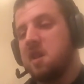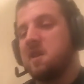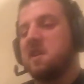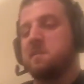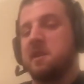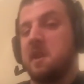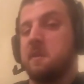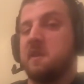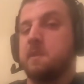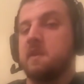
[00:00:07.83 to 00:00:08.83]
because my
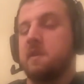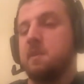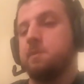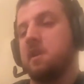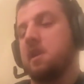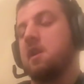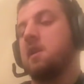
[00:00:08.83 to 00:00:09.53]
camera keeps messing up. But